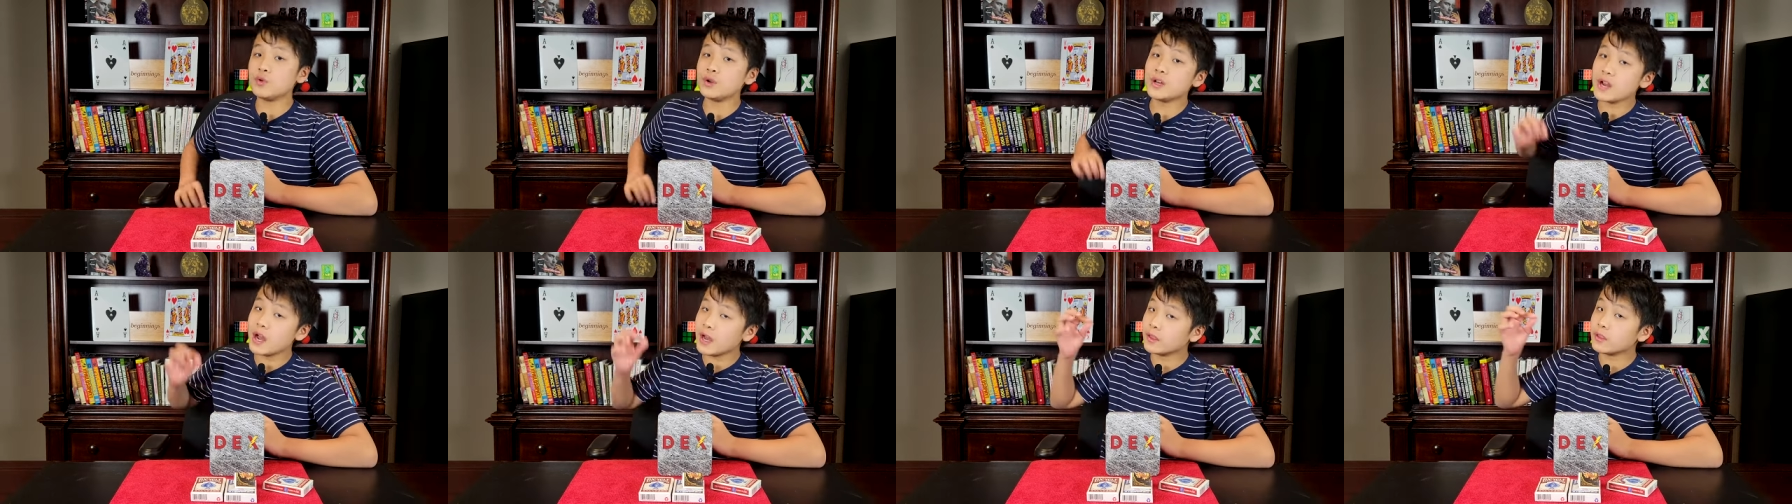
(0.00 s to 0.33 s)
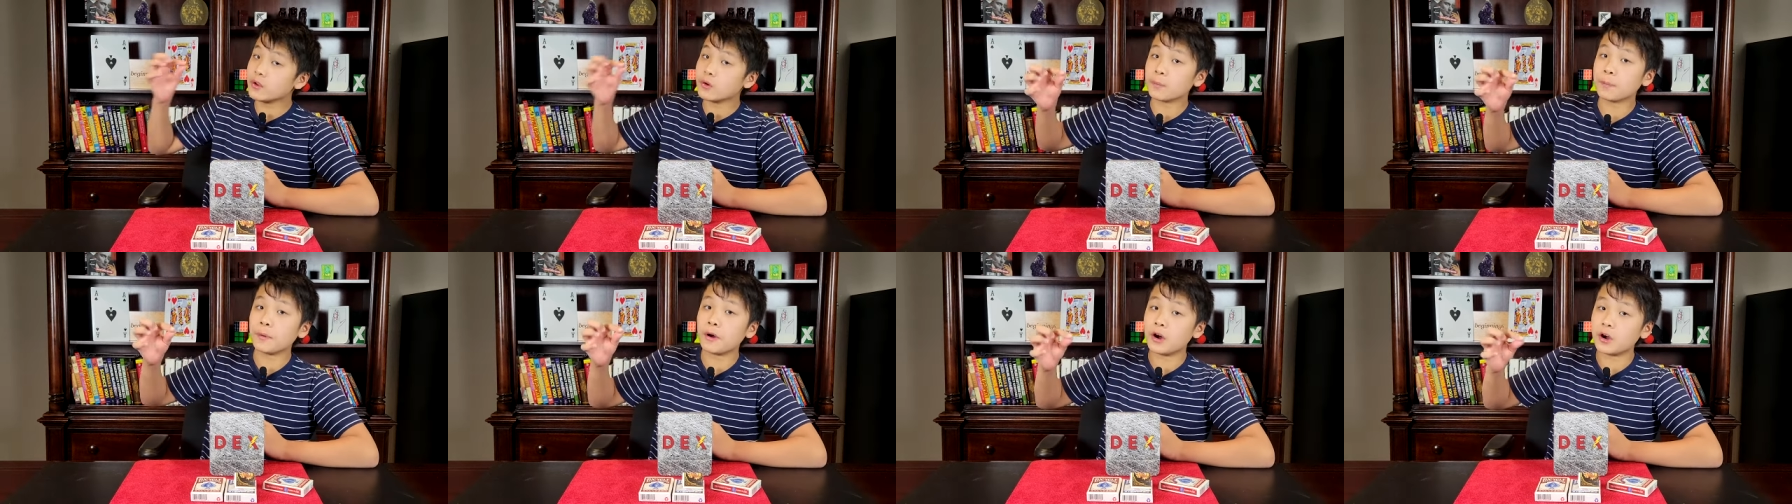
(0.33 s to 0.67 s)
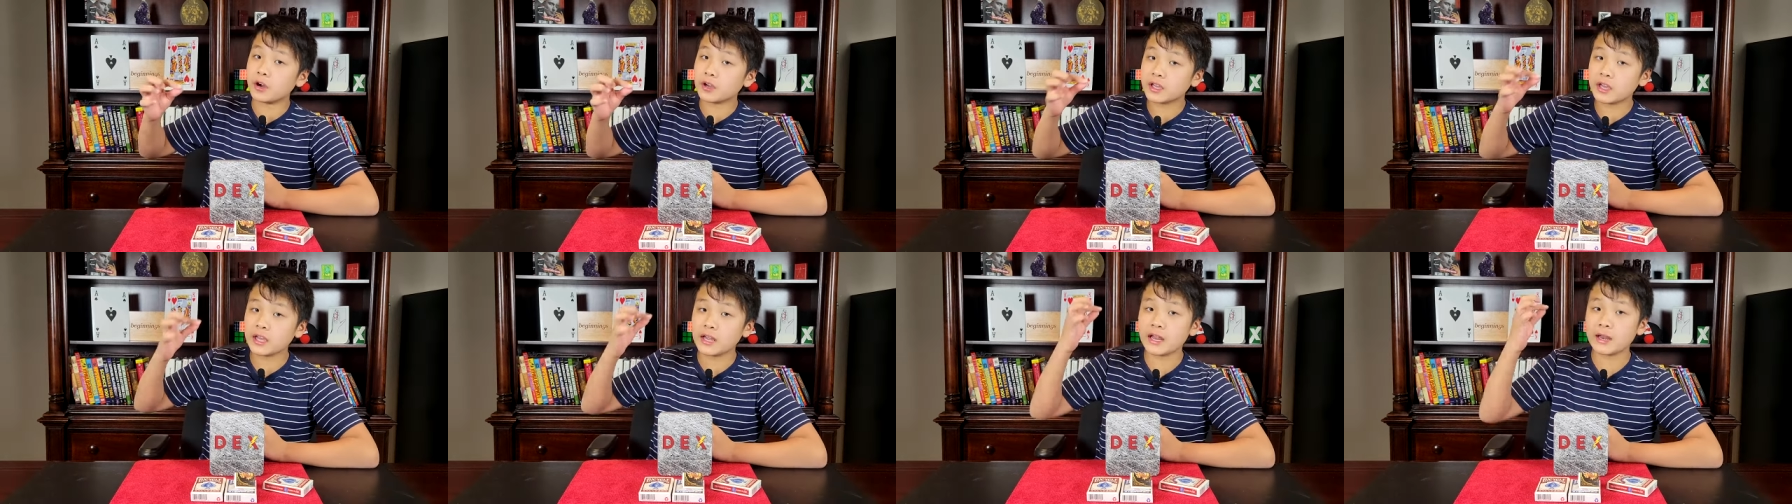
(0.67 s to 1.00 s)
another
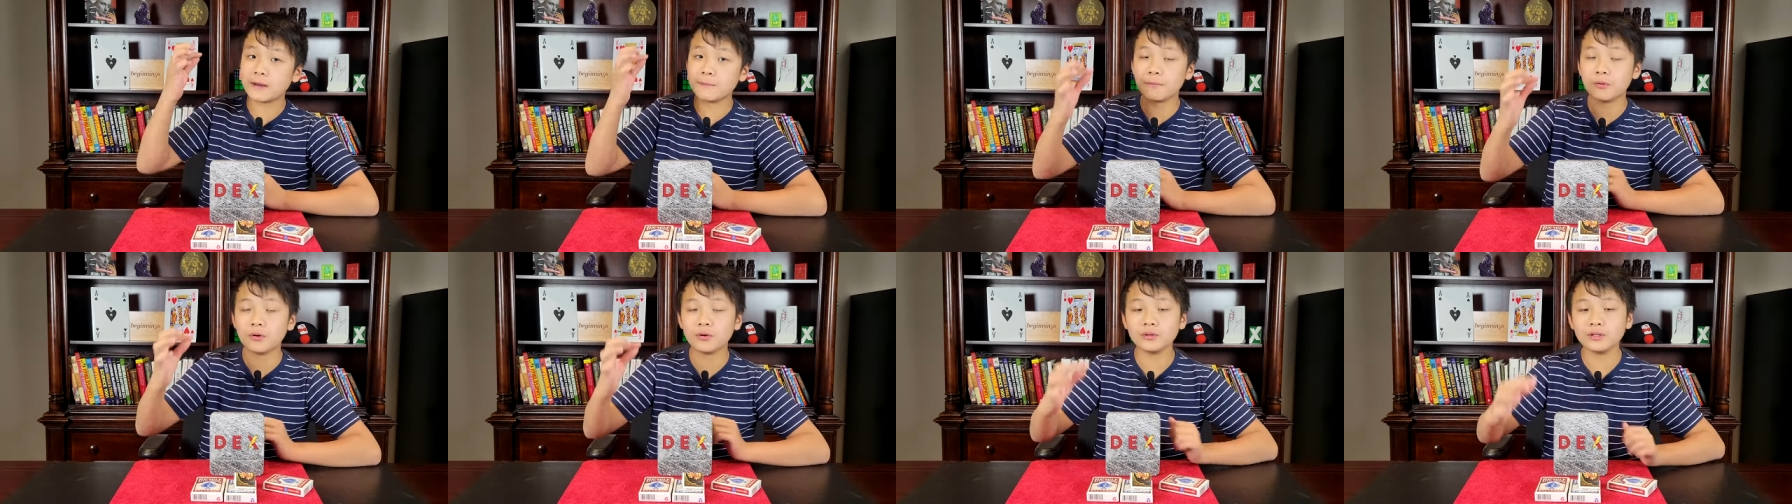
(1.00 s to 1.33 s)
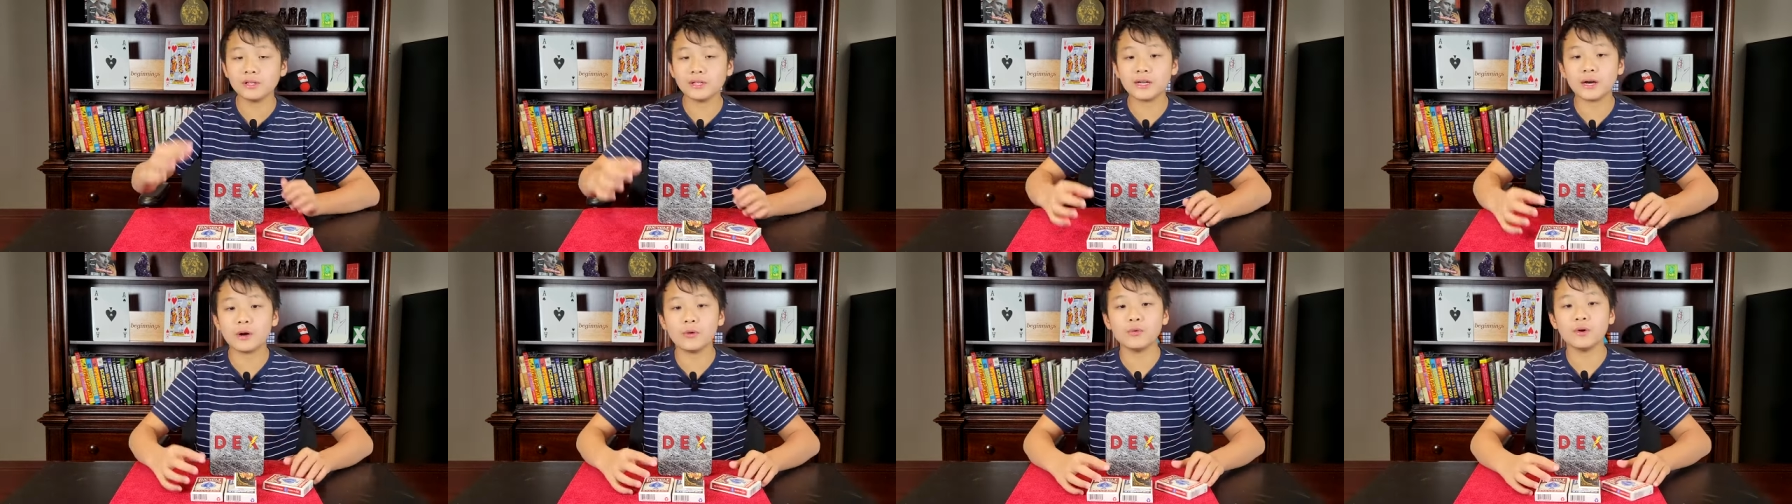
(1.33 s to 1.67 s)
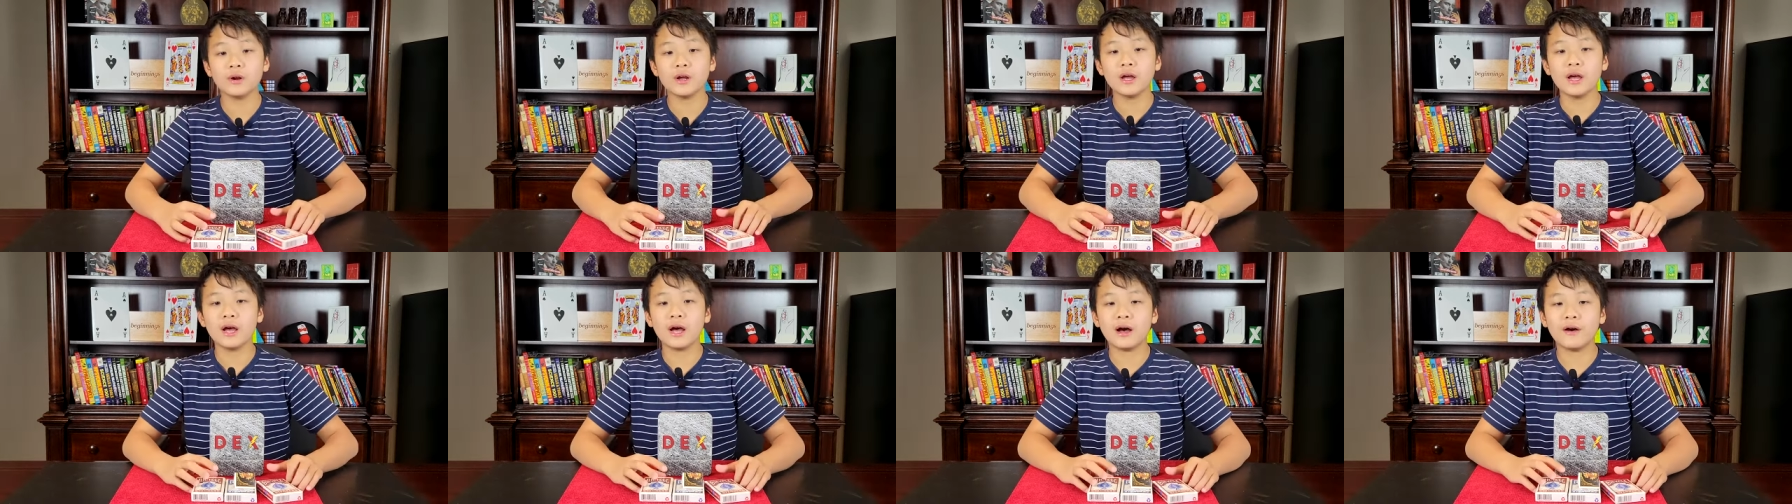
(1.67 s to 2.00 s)
pocket and pull it
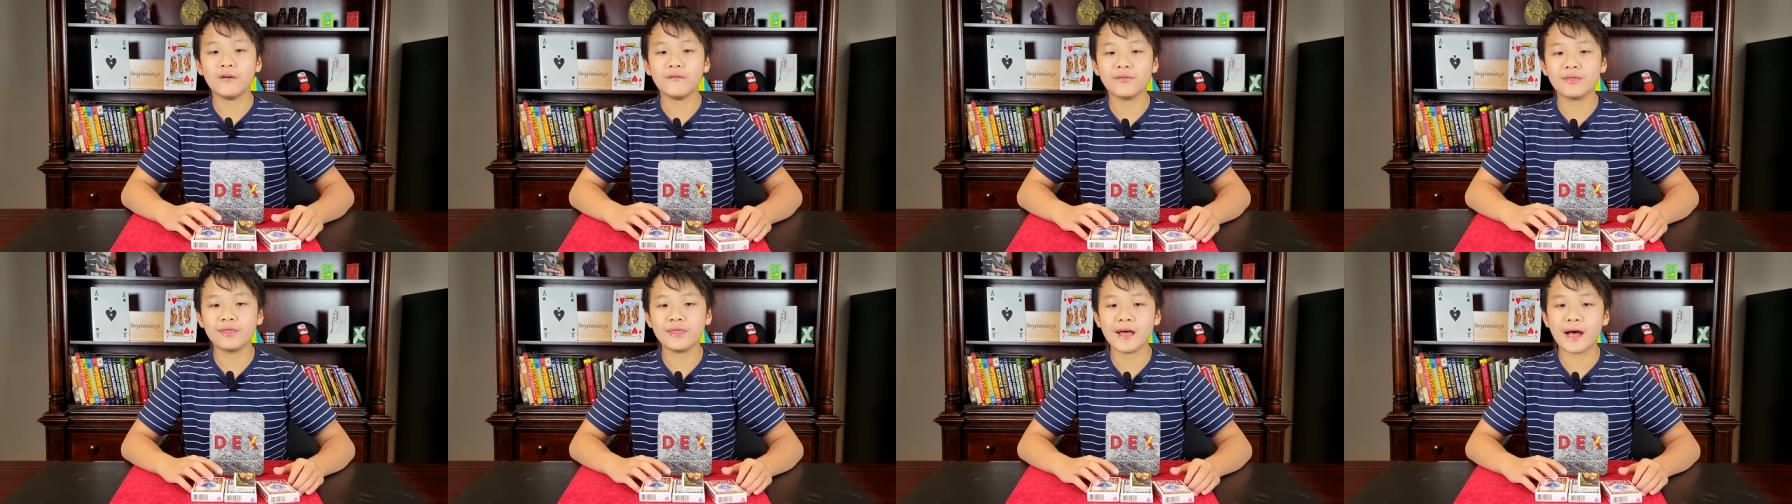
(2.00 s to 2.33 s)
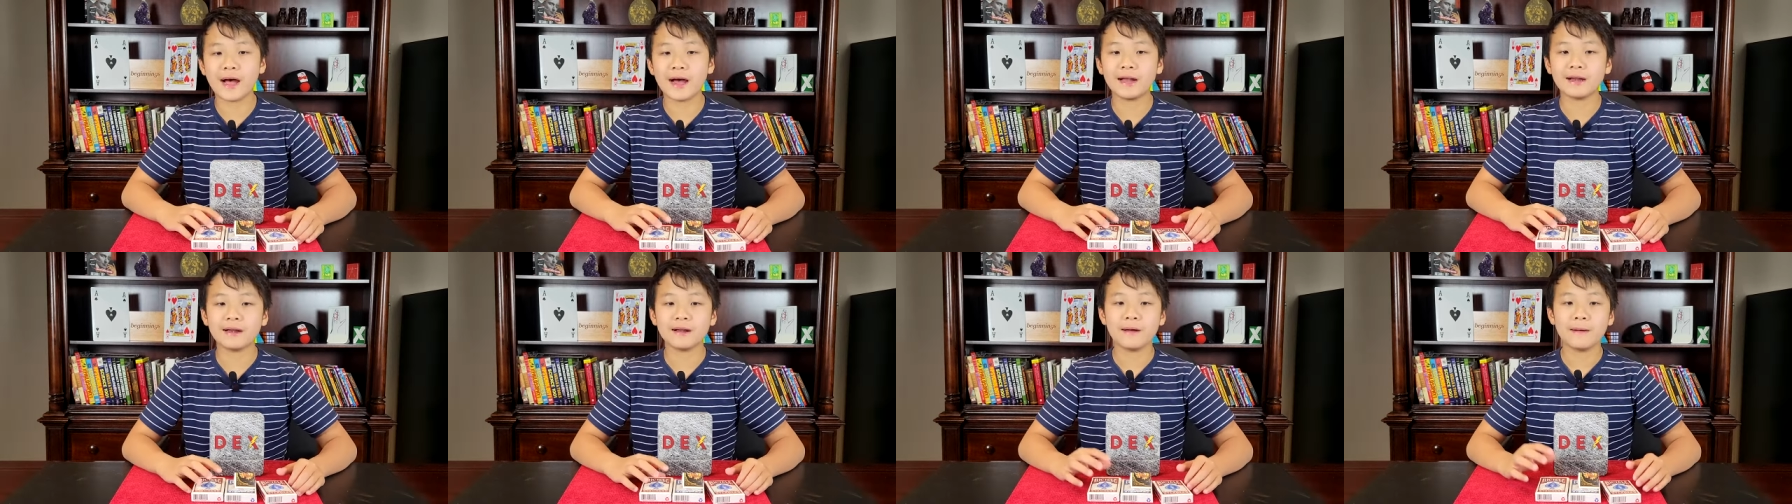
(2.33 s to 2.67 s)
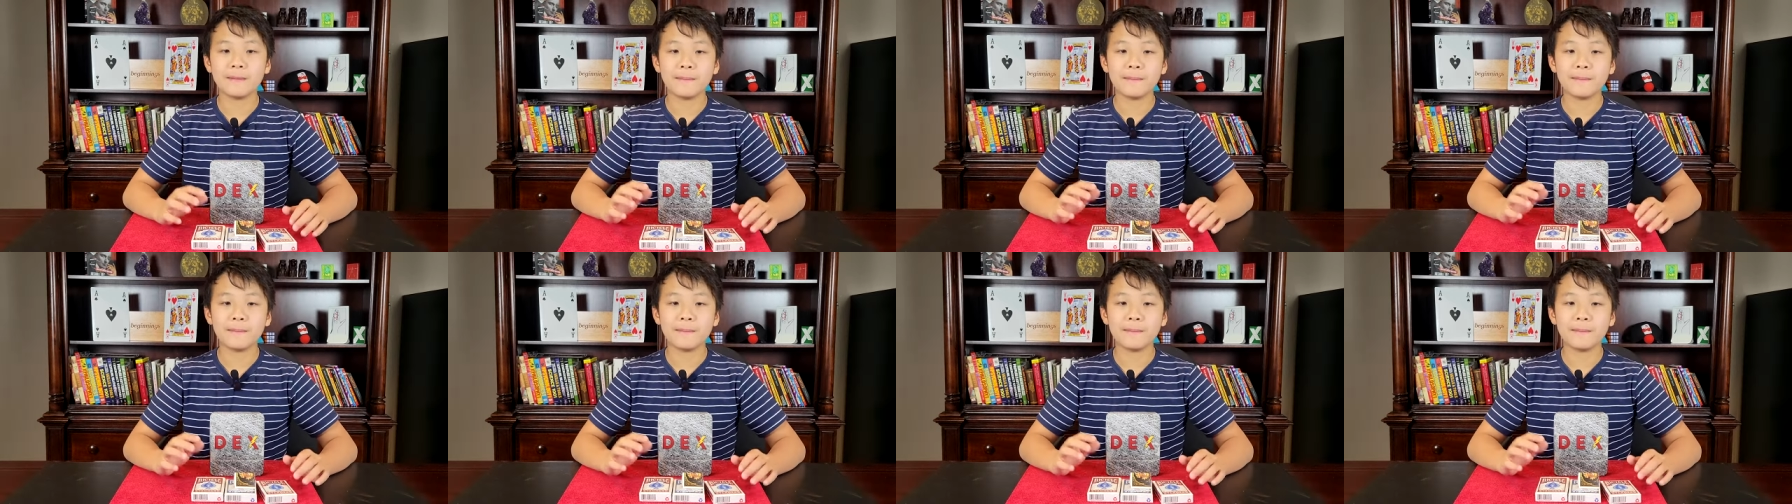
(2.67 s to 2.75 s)
out of that